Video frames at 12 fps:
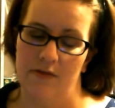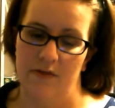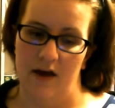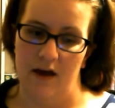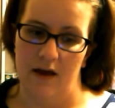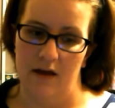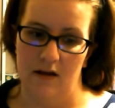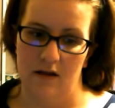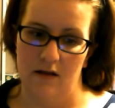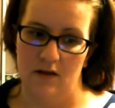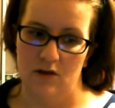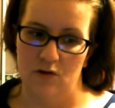that
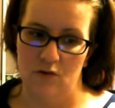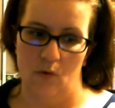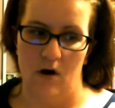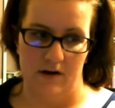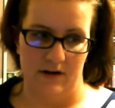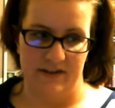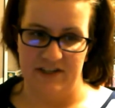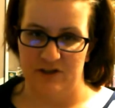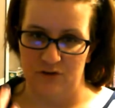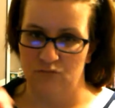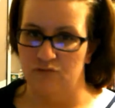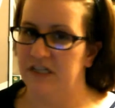you want
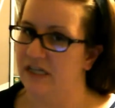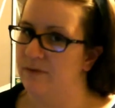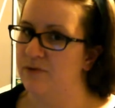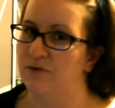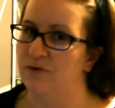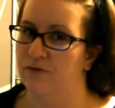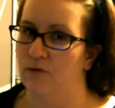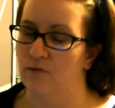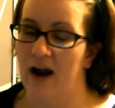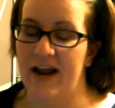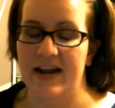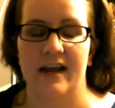just really beautiful
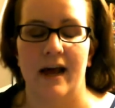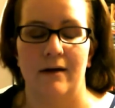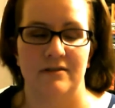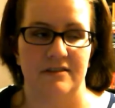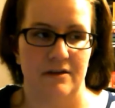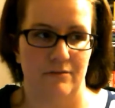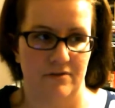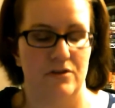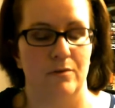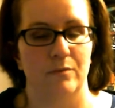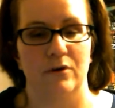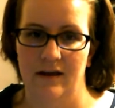writing, I would say read
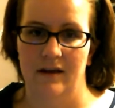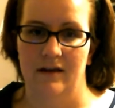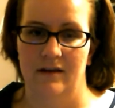the book.